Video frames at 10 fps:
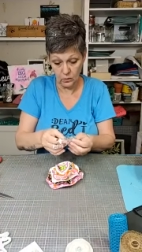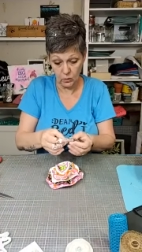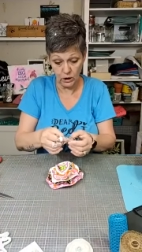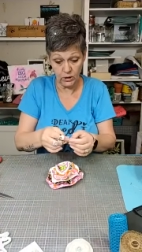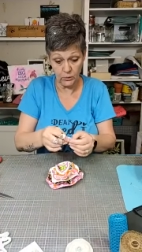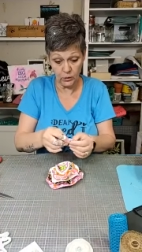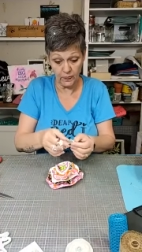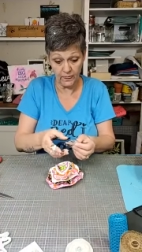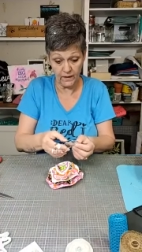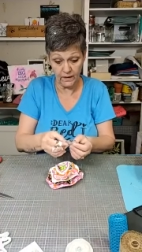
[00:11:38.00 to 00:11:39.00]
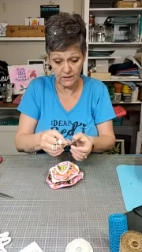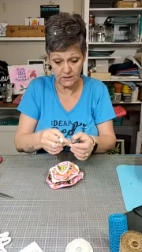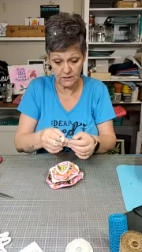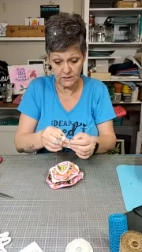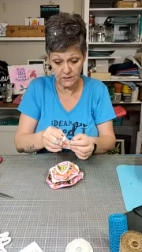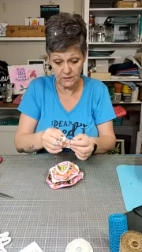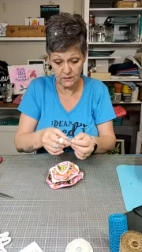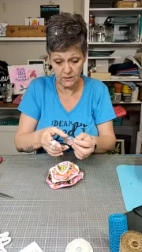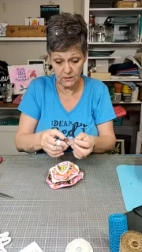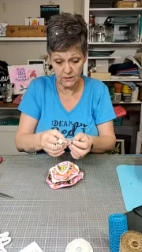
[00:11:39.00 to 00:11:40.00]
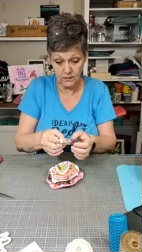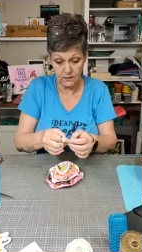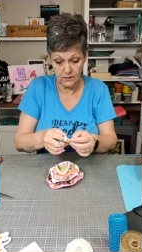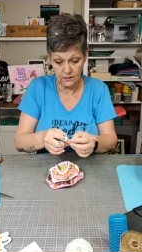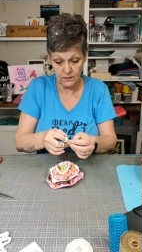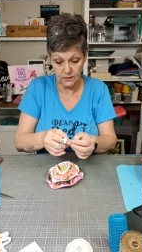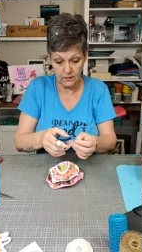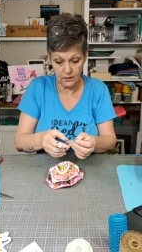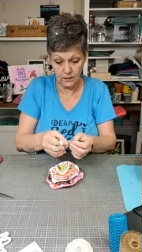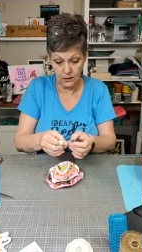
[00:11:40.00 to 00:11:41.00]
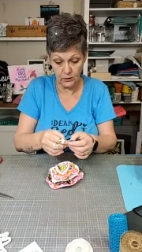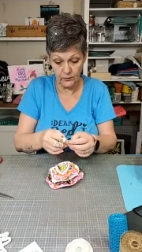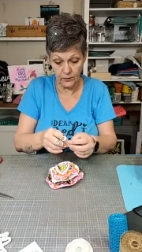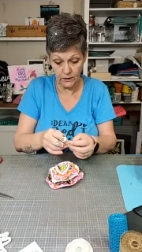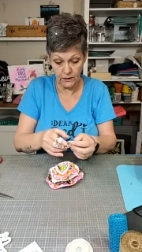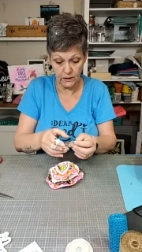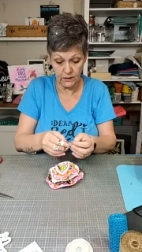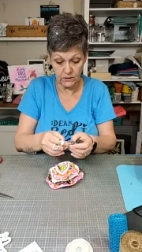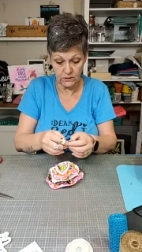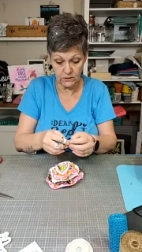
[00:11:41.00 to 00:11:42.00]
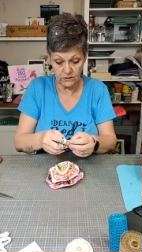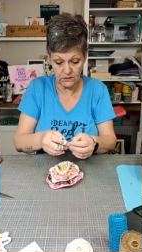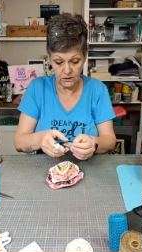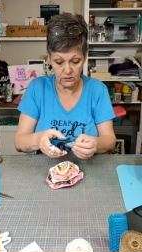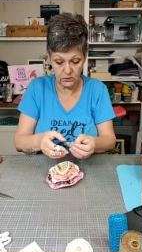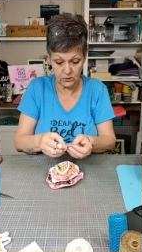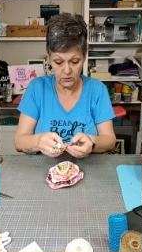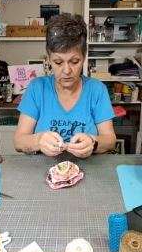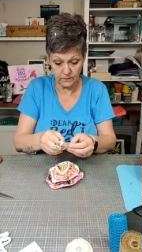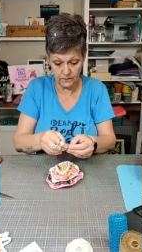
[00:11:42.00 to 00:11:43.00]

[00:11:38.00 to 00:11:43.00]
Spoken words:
we're gonna put this carefully into the center.